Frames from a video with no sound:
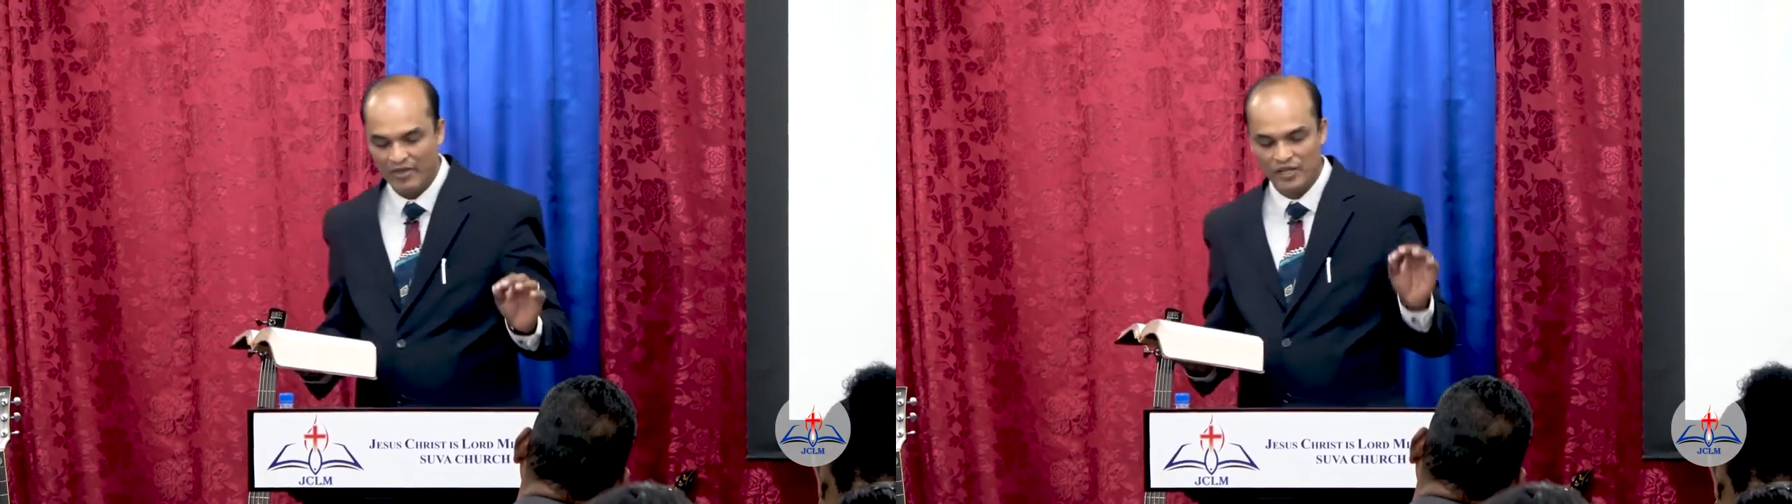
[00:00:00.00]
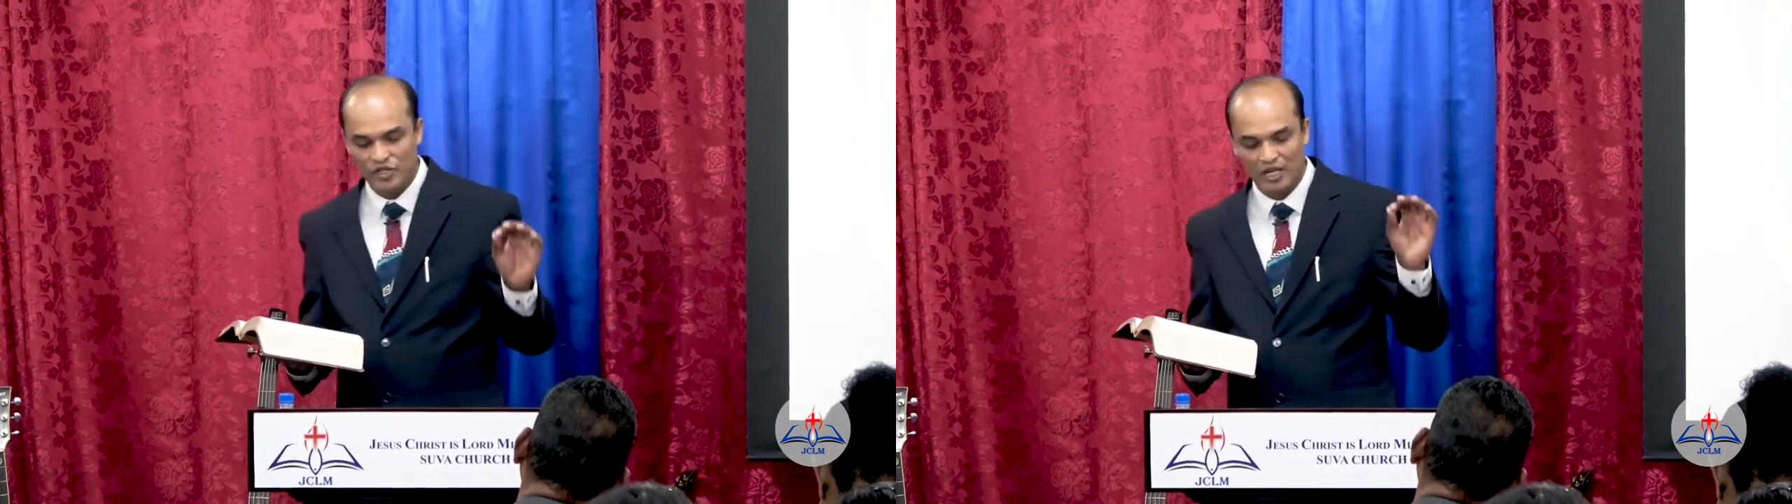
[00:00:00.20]

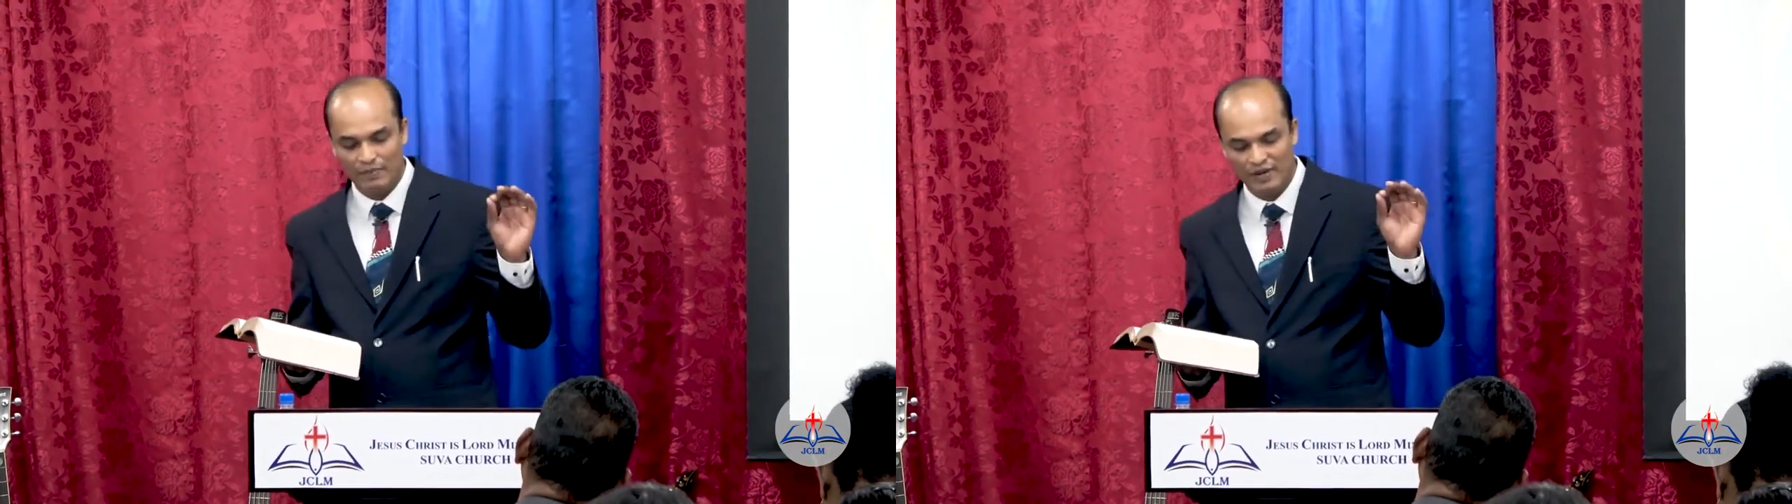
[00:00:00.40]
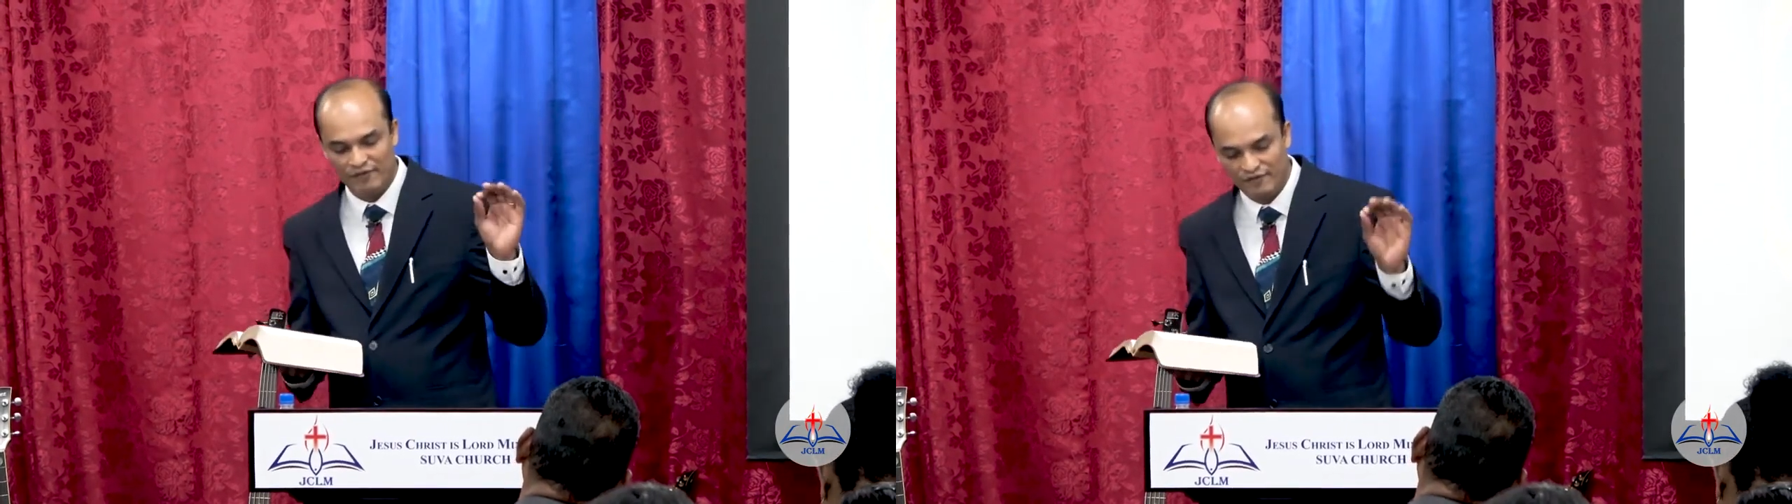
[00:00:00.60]
they
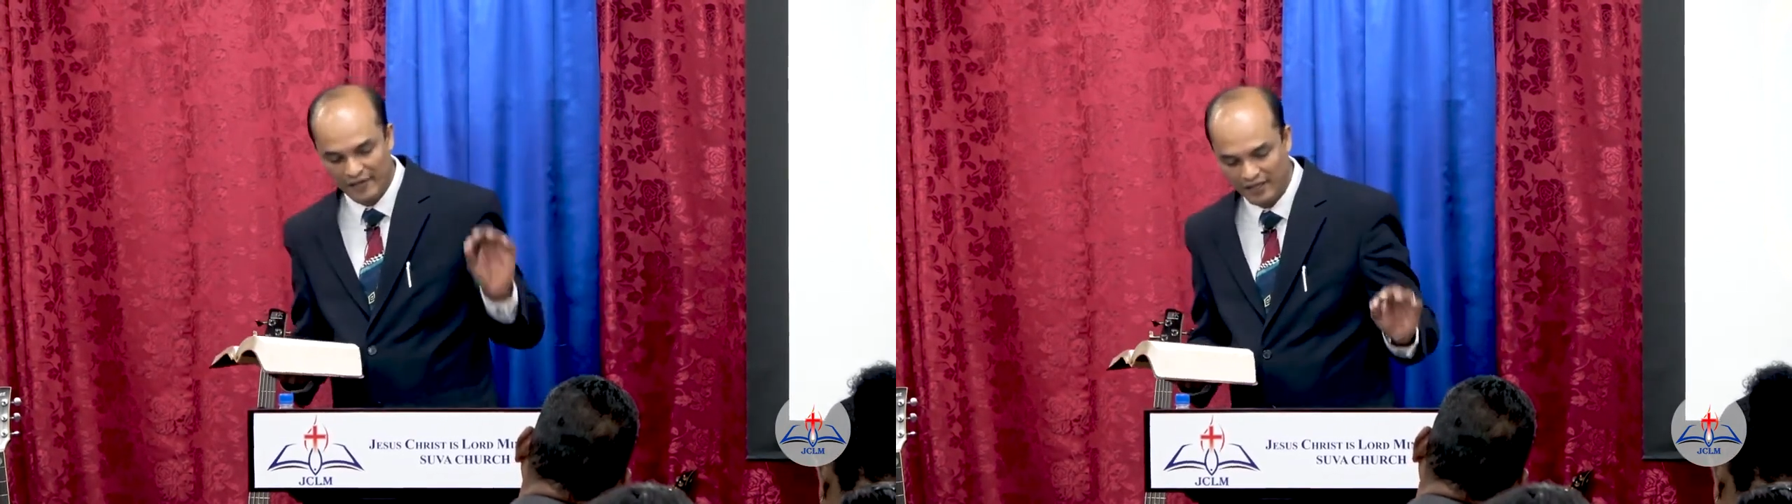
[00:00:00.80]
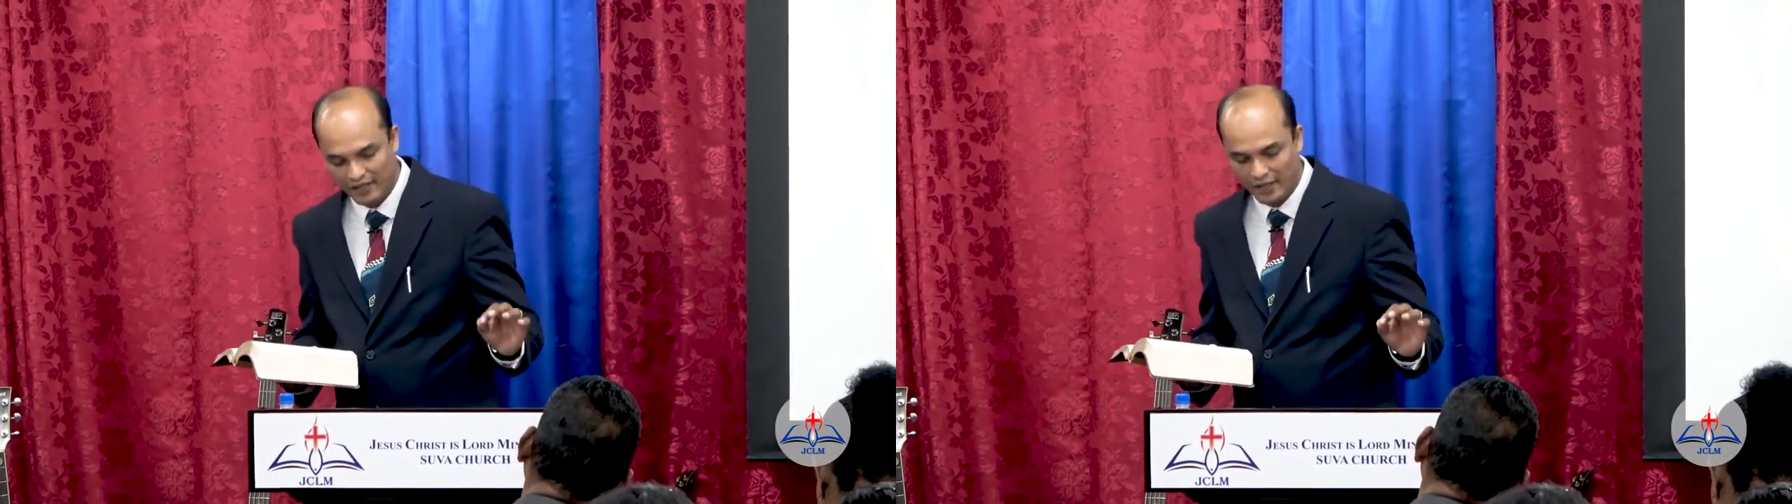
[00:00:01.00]
shall be
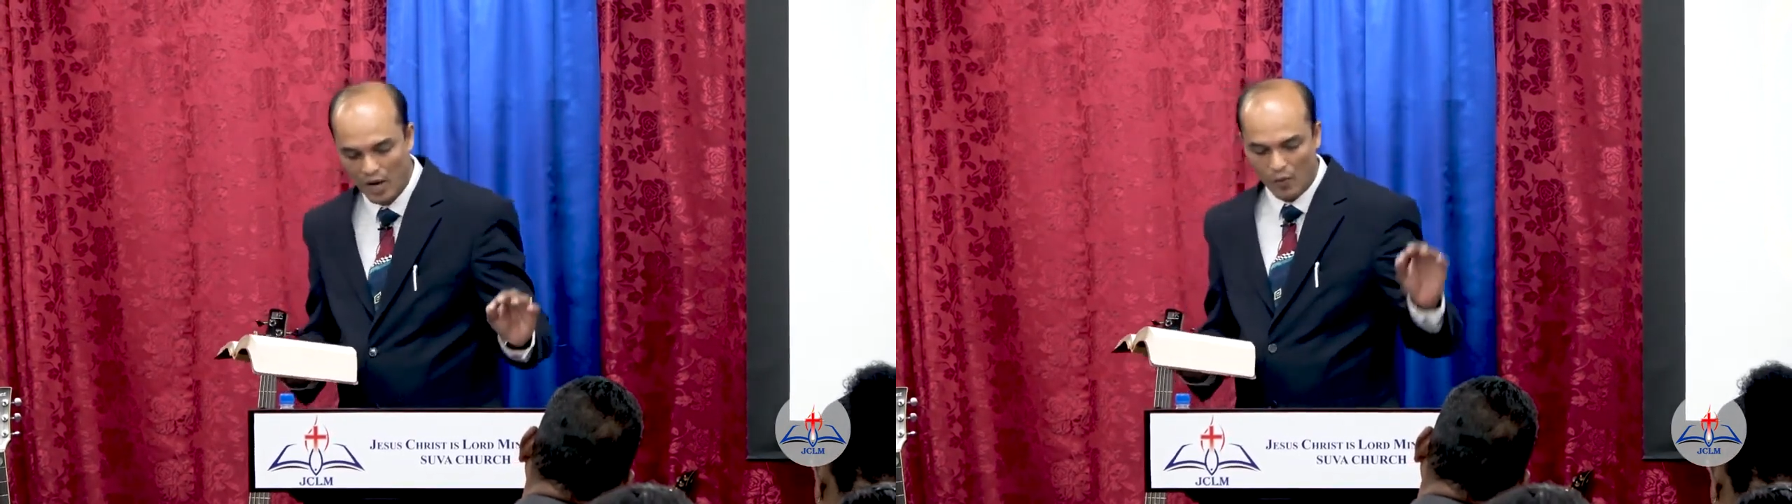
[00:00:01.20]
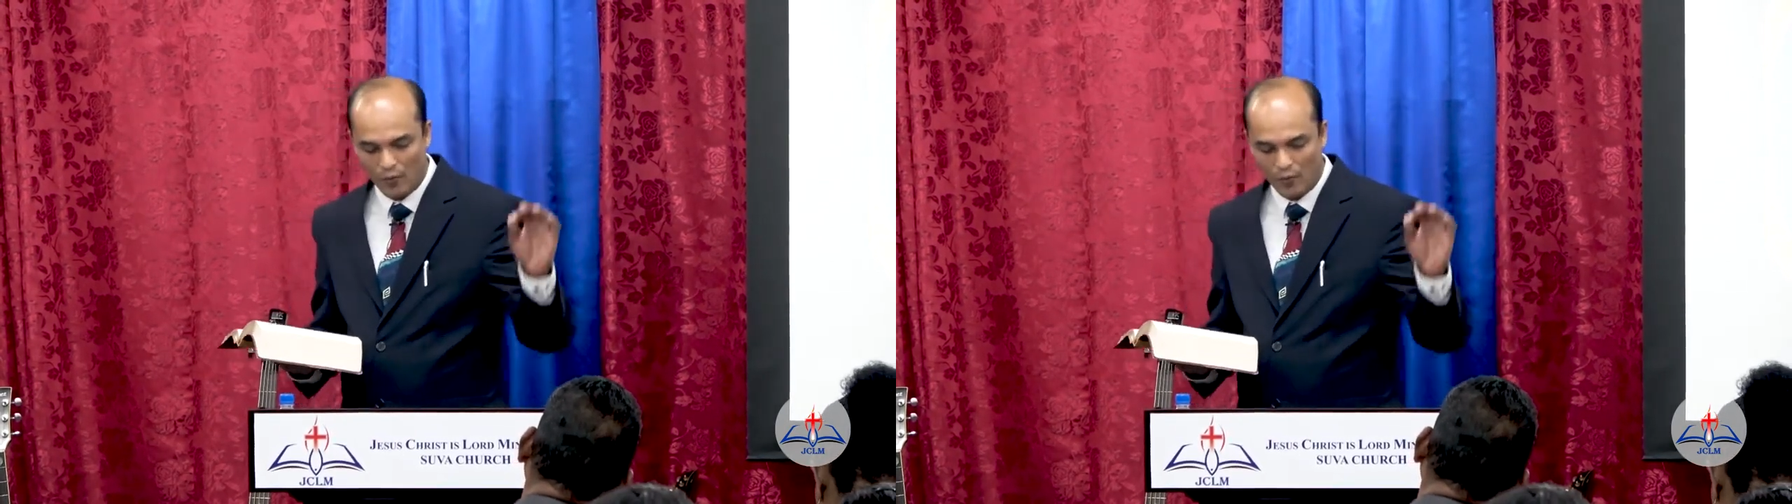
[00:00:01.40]
filled